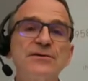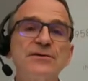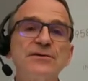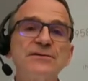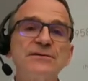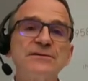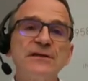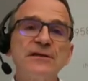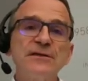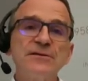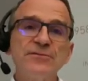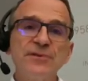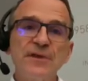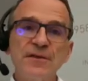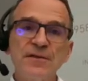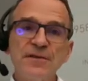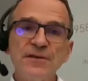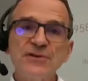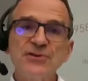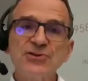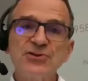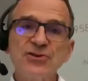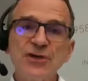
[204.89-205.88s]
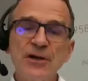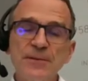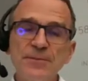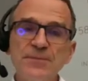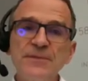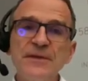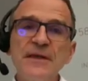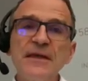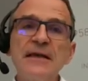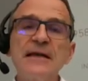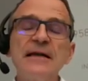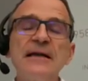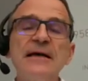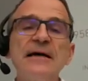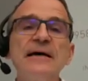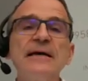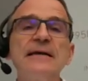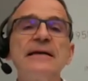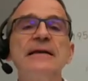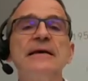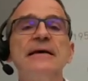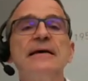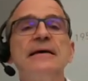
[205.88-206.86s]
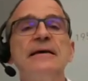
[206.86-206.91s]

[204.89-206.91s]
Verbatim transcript: considering the sharp decline